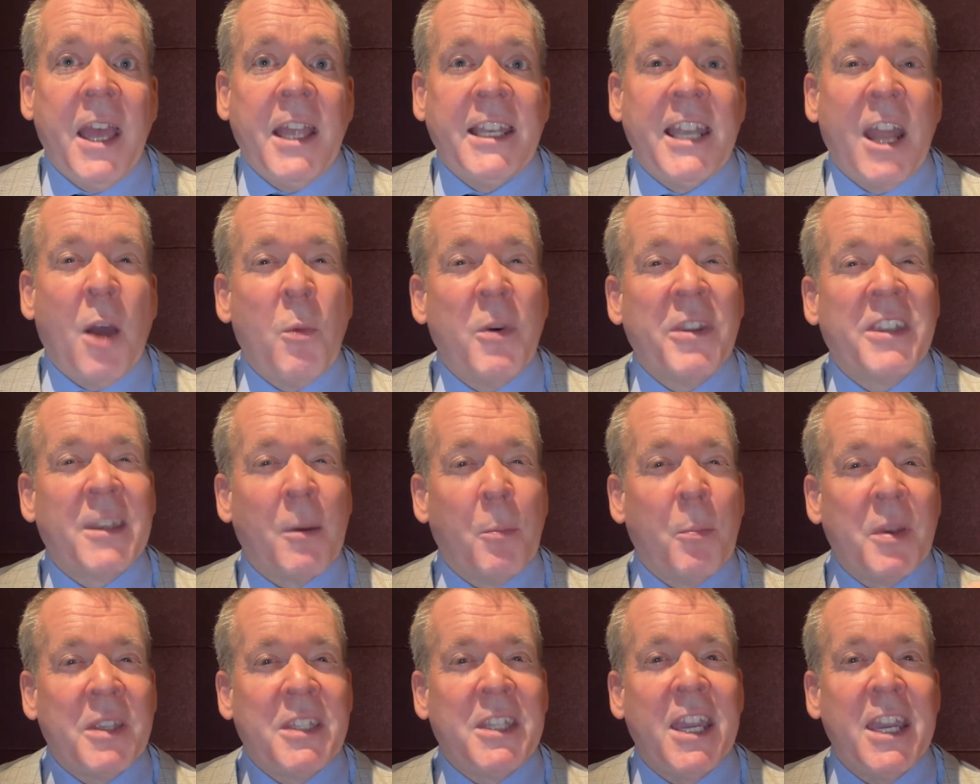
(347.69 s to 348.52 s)
Now, with
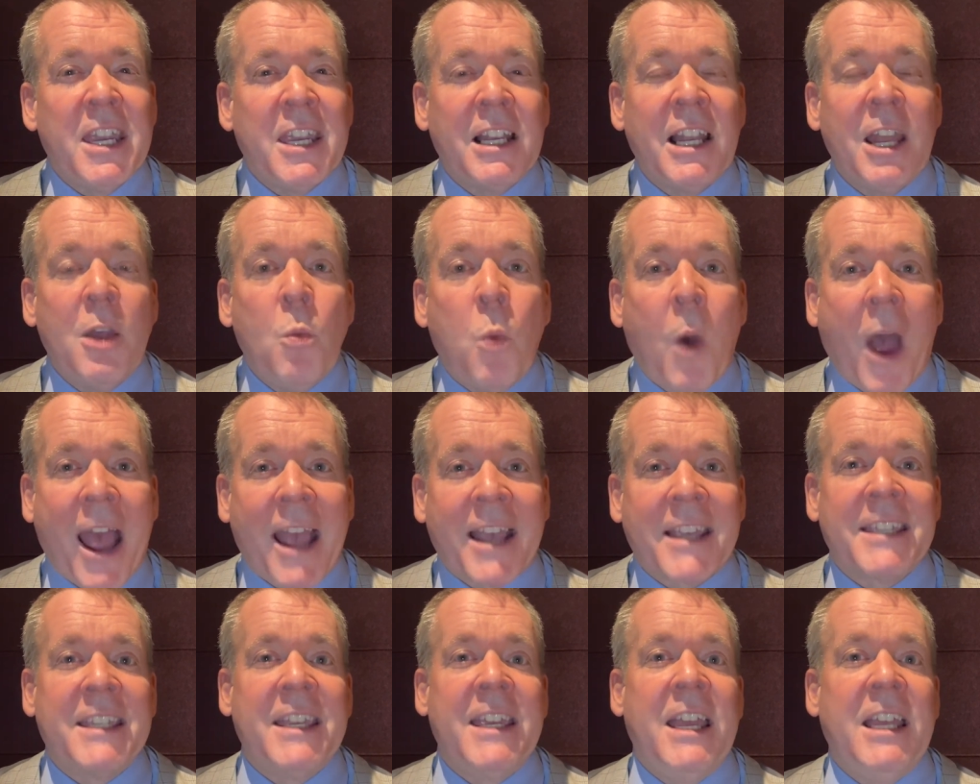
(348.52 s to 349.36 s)
some particularly
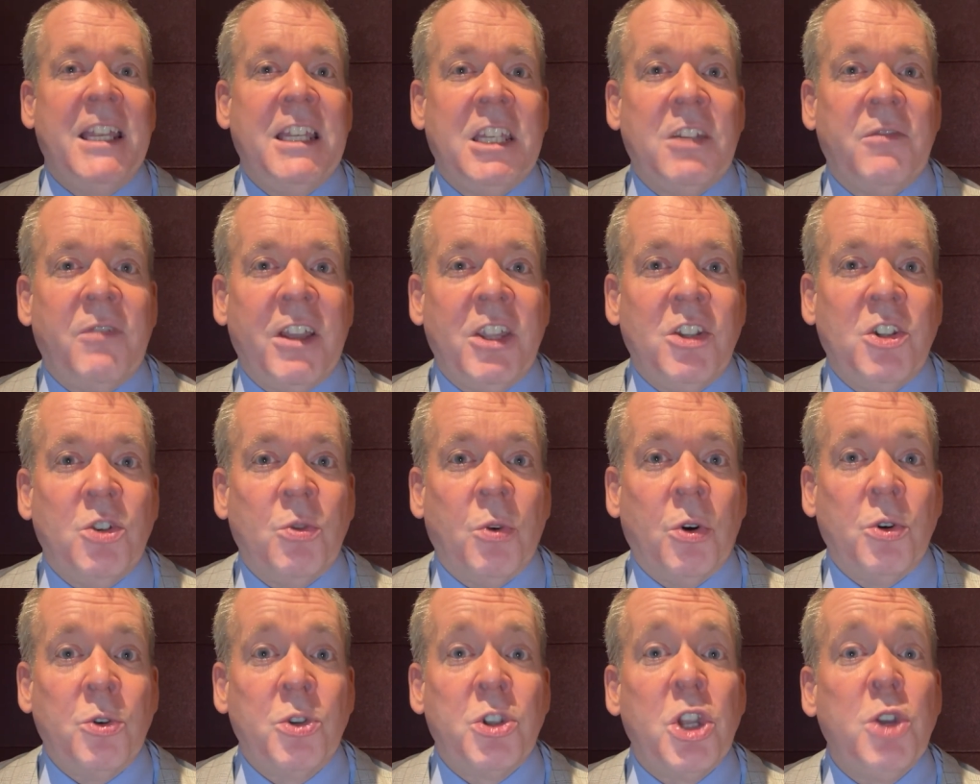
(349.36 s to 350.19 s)
waxy
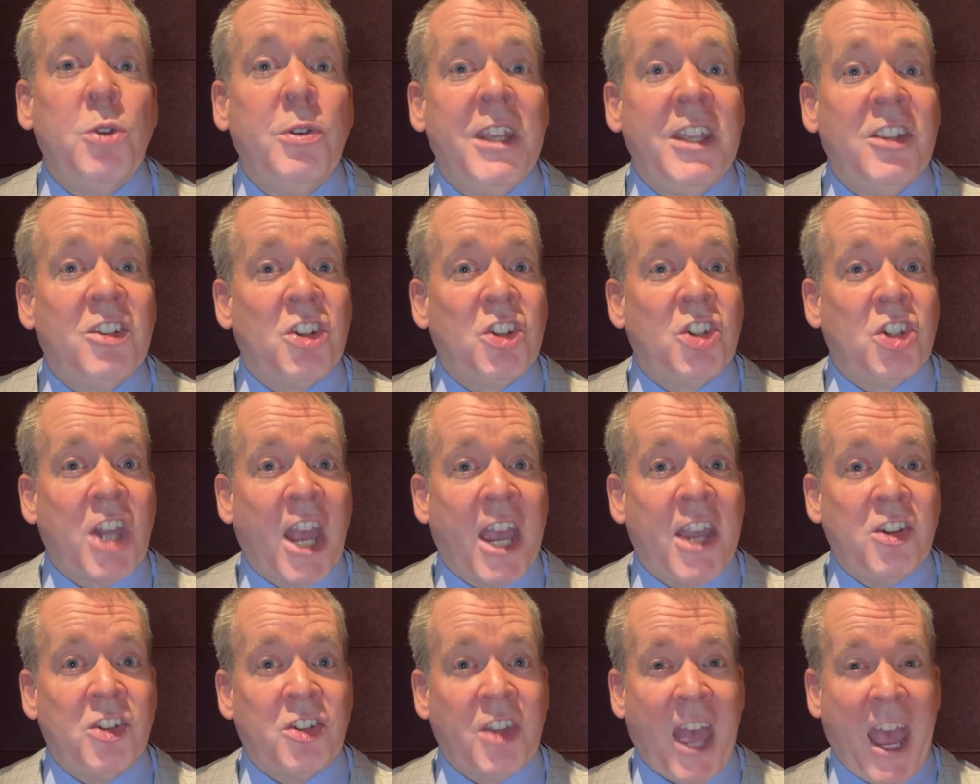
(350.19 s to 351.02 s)
individuals who need to
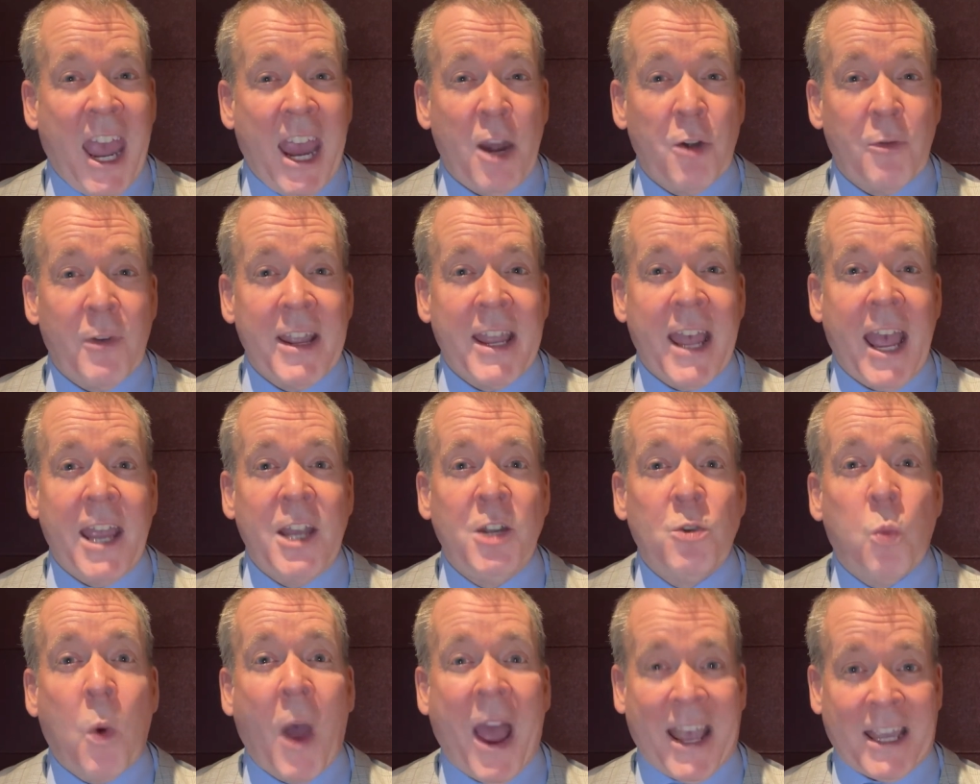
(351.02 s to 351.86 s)
change their hearing
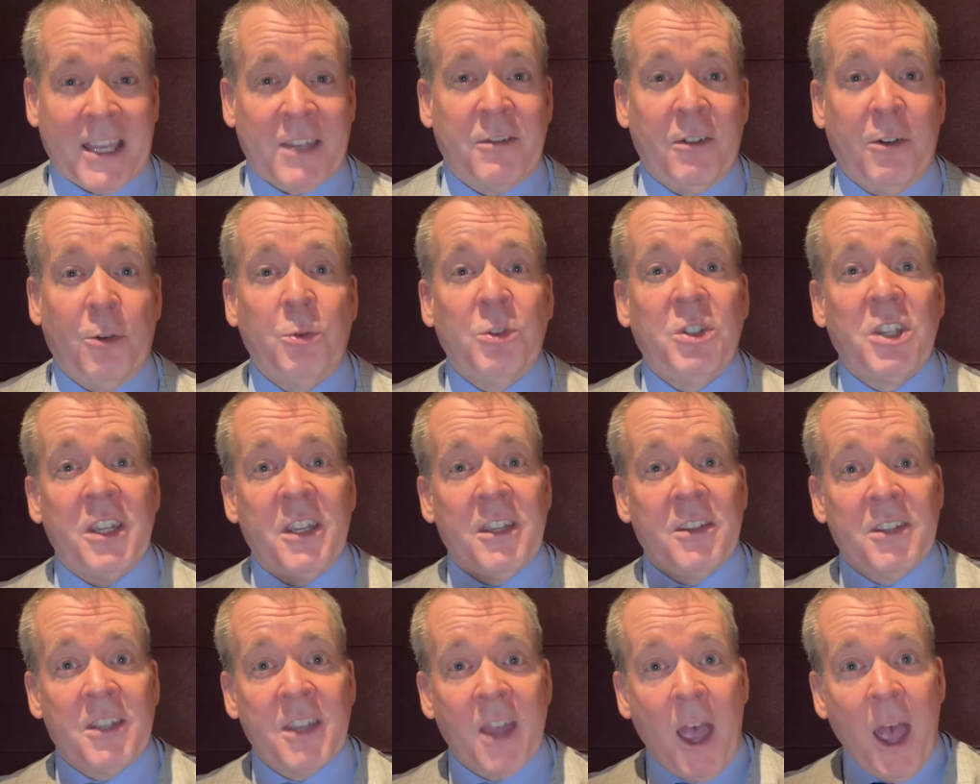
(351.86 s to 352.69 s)
aid wax
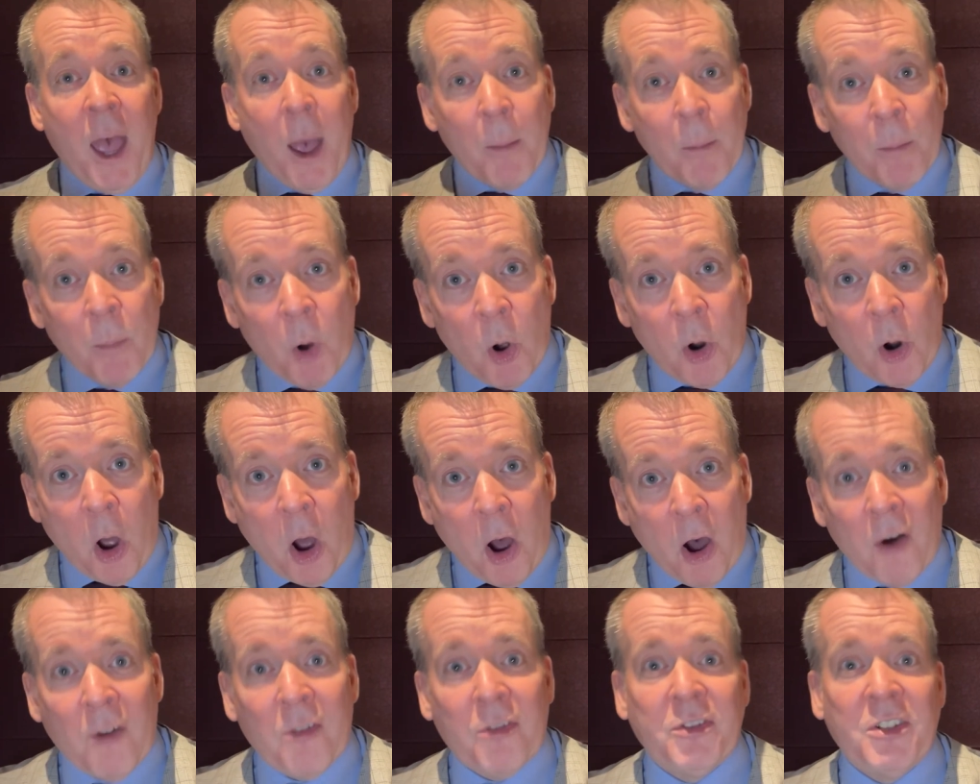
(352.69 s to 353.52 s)
filters more
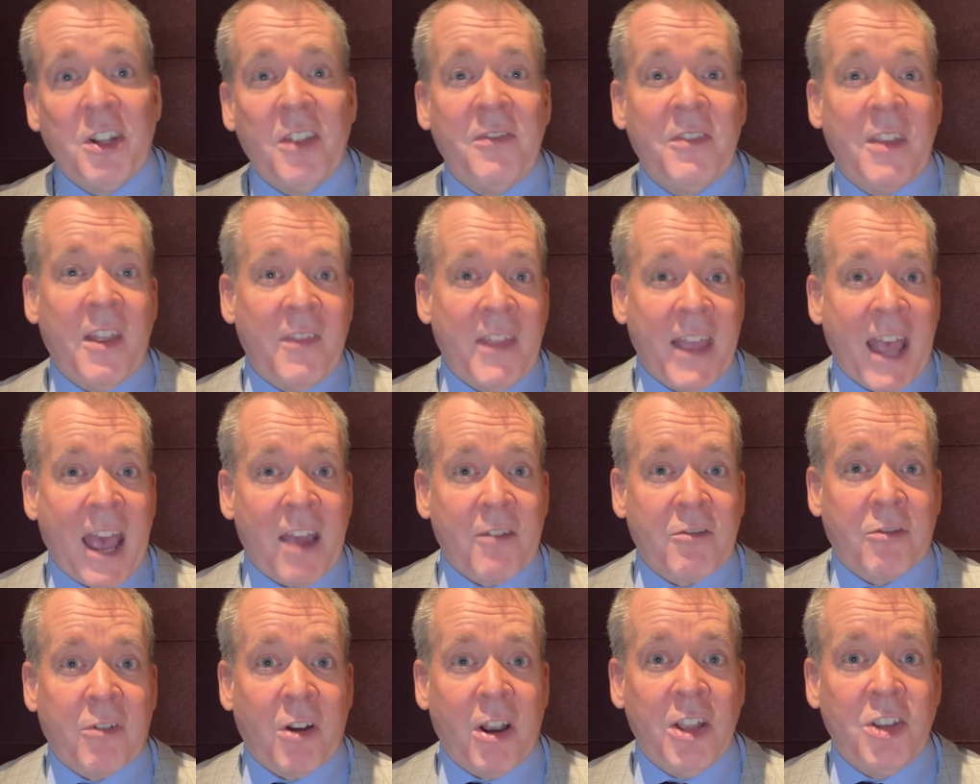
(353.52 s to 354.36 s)
often than the
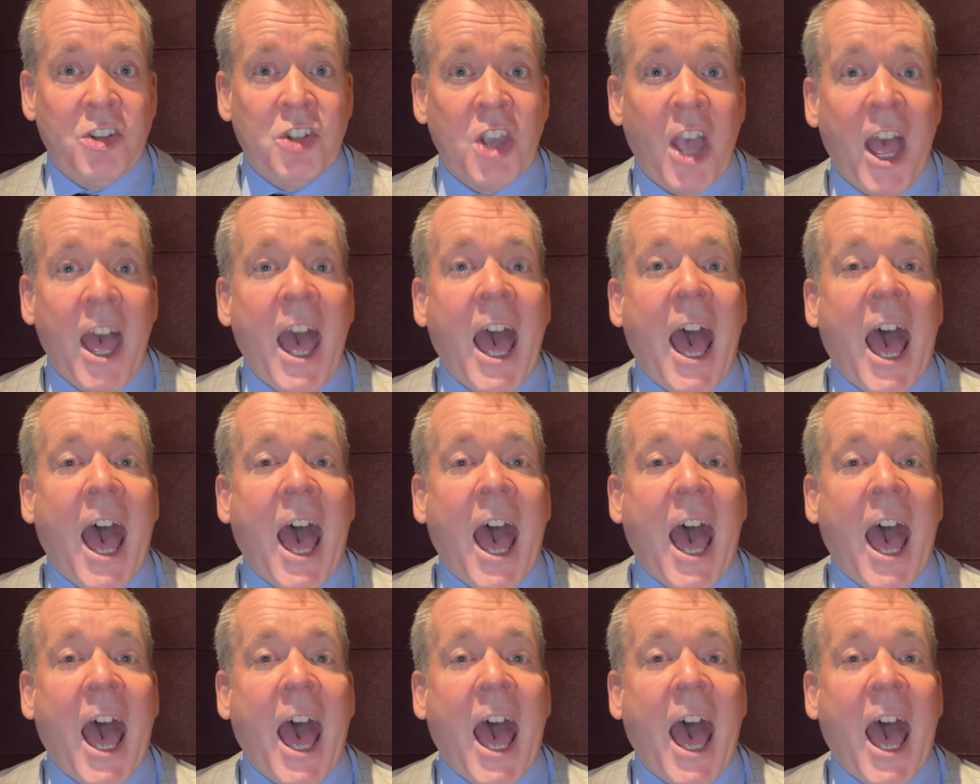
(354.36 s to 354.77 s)
average,